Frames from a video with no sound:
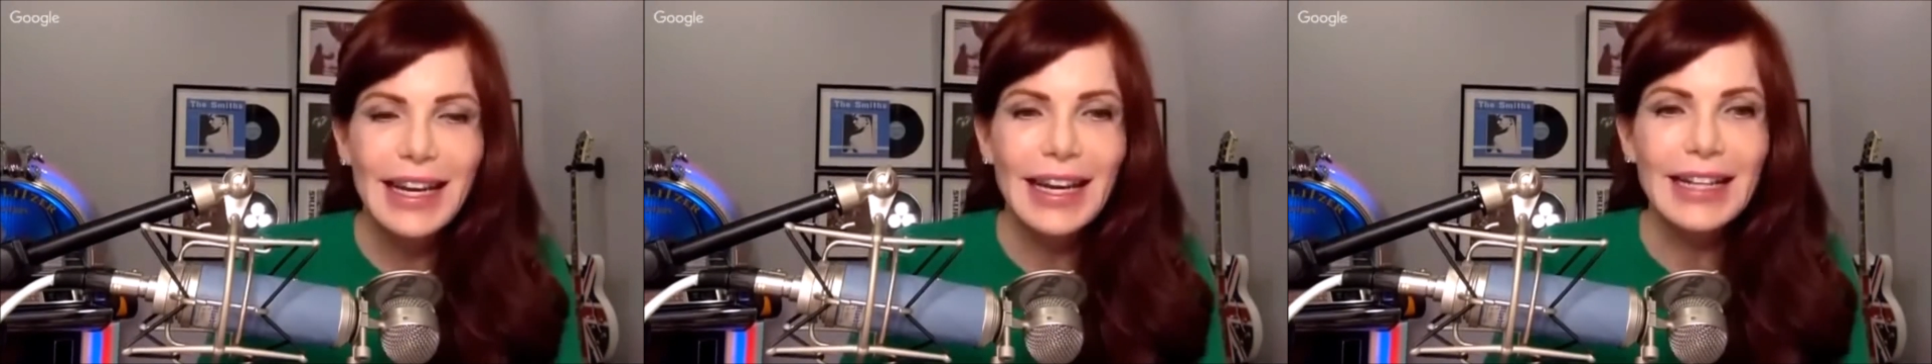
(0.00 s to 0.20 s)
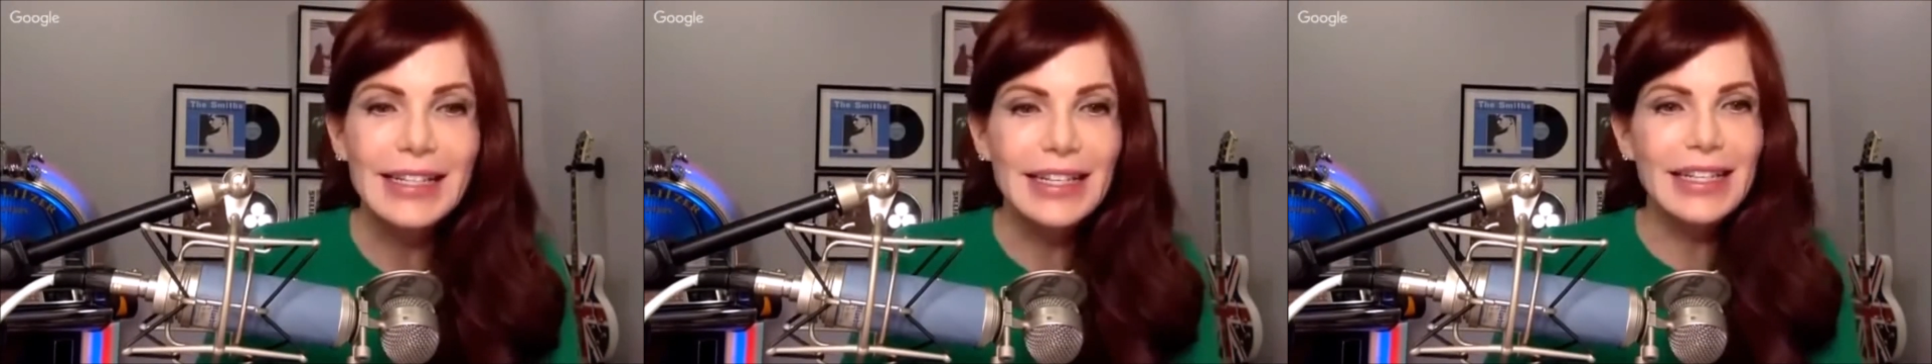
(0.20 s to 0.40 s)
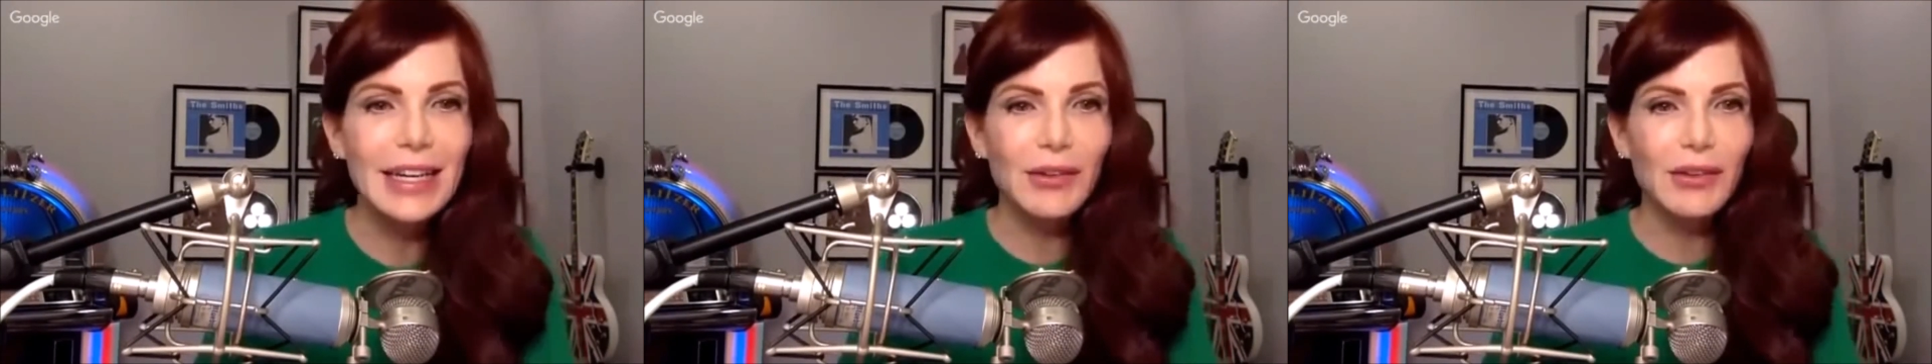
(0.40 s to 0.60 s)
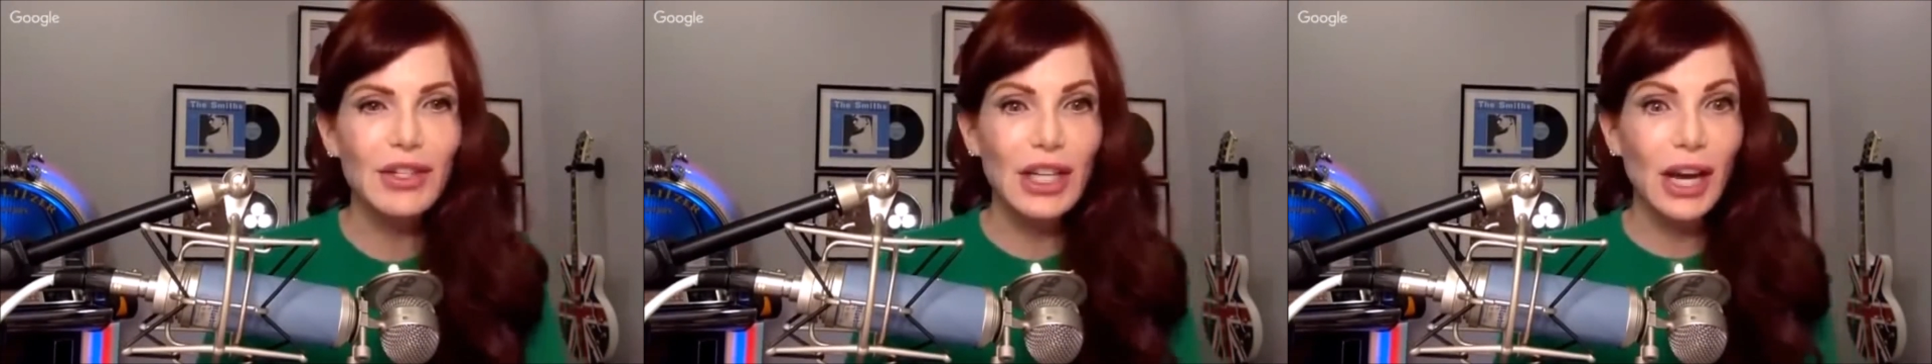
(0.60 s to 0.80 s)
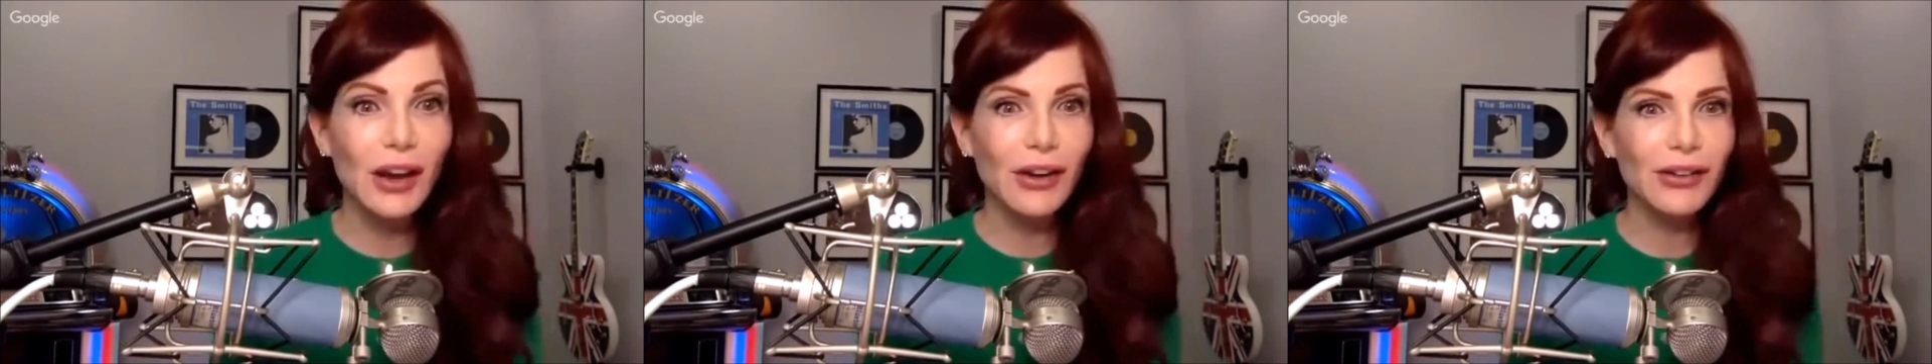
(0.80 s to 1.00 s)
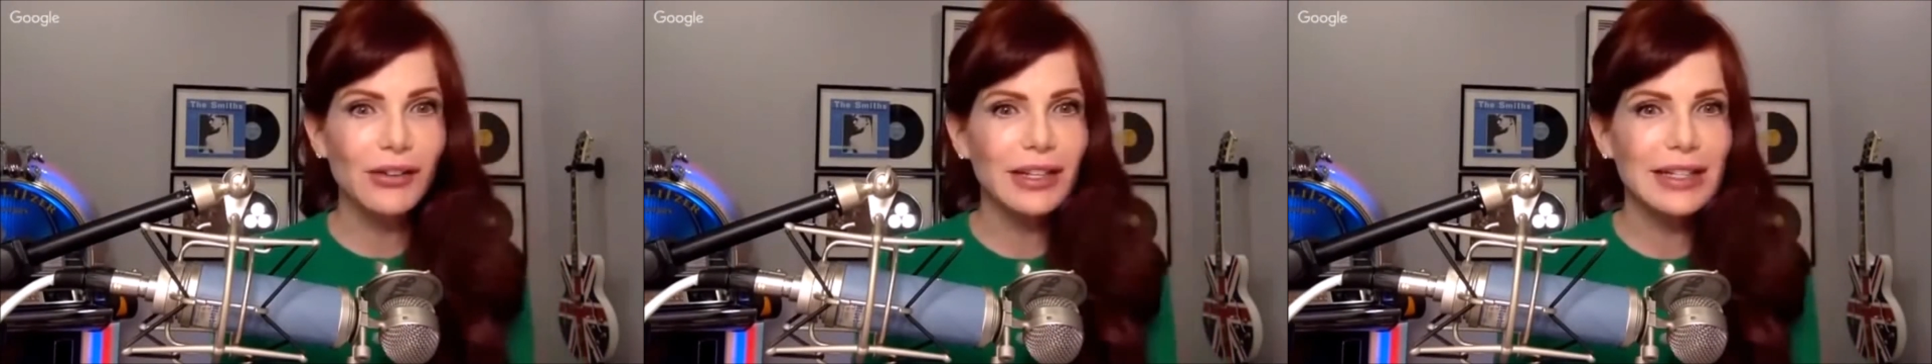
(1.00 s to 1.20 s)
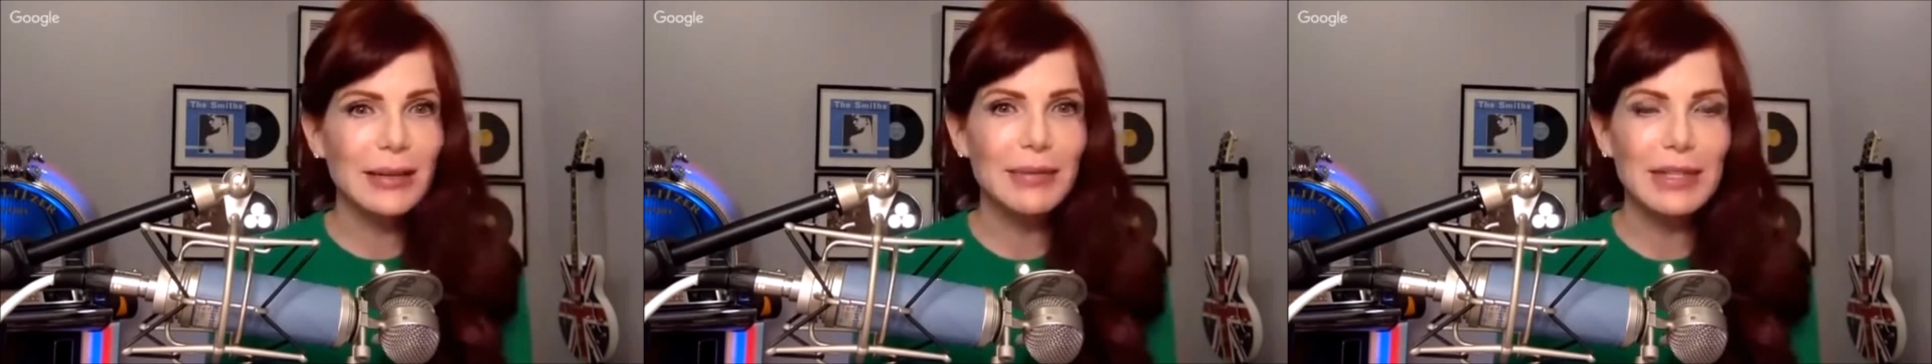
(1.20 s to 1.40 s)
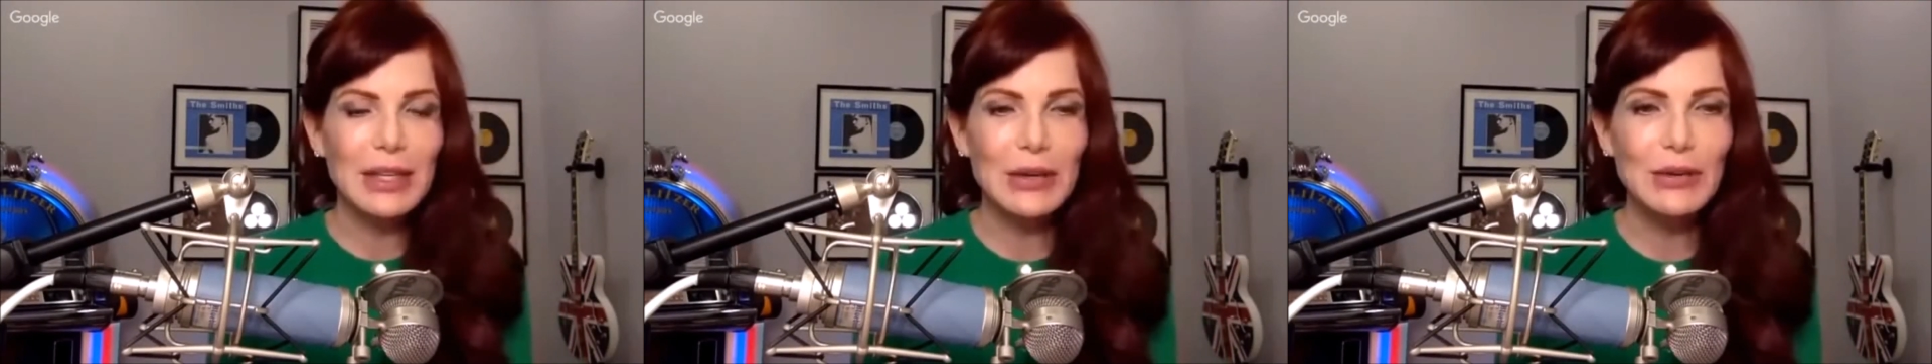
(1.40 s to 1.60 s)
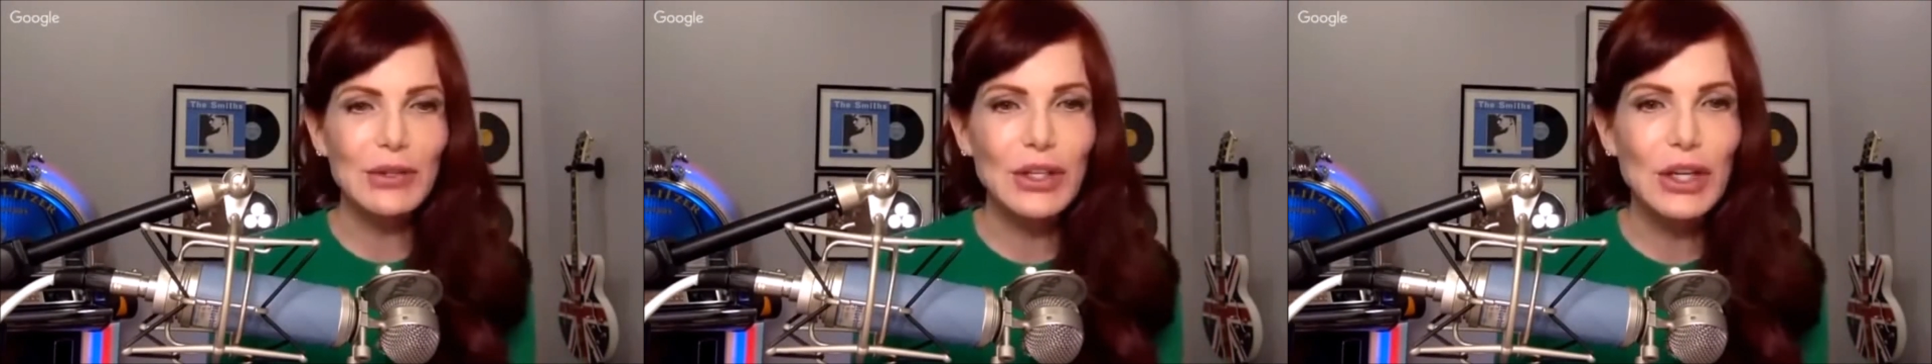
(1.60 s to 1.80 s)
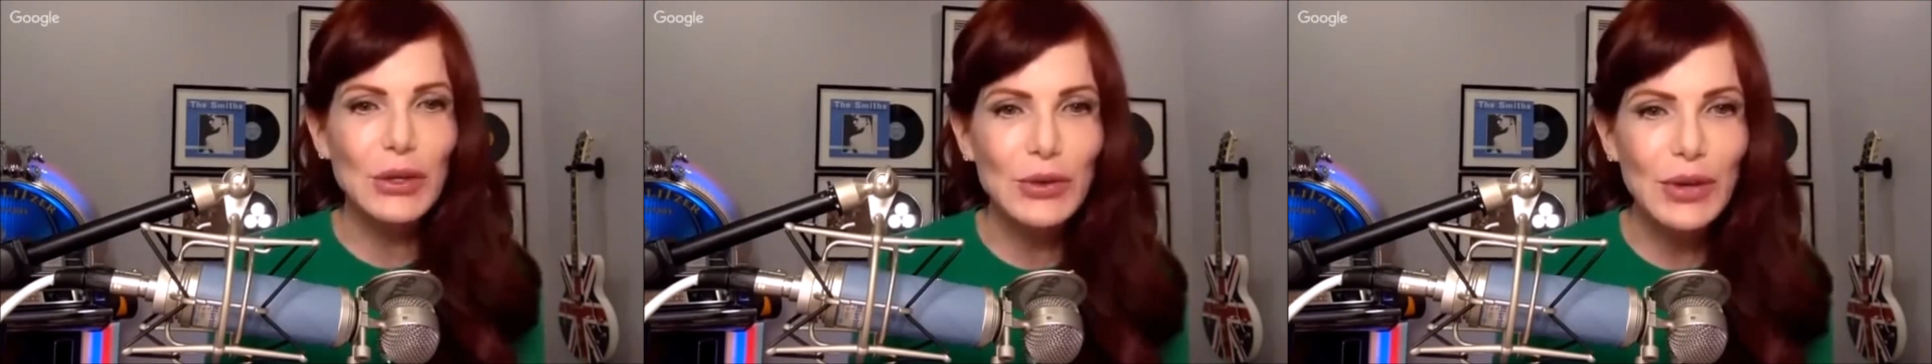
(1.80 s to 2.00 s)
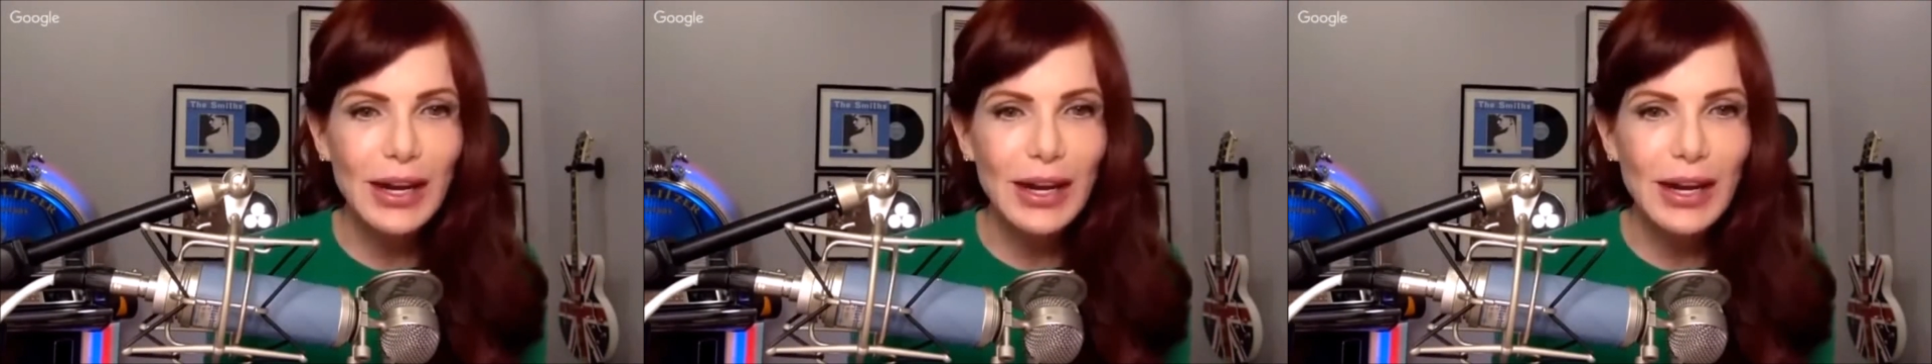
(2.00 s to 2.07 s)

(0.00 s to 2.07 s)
It's The Secret Show. It's episode two